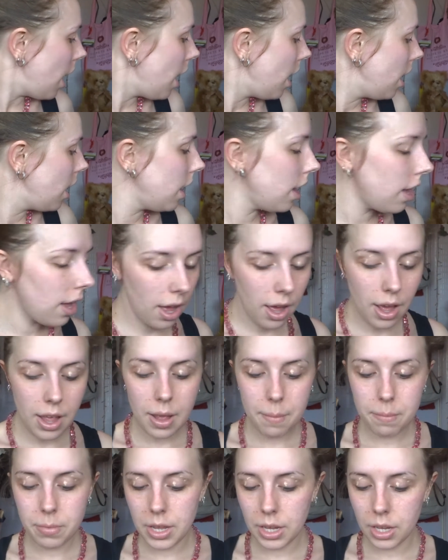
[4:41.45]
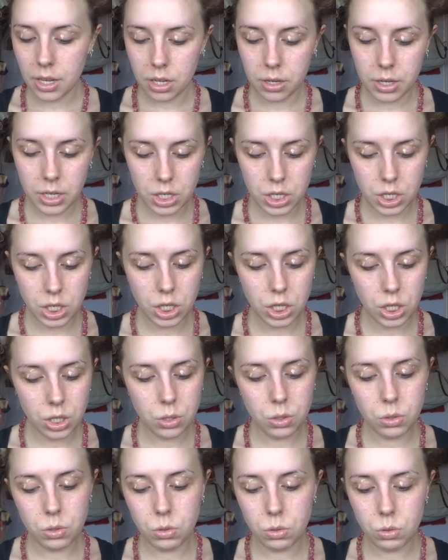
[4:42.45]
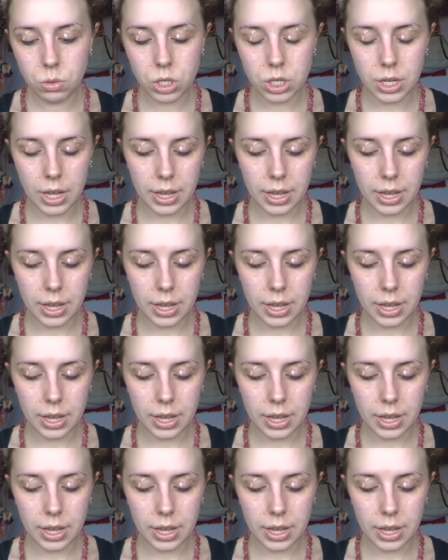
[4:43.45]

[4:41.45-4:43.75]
I am then going to use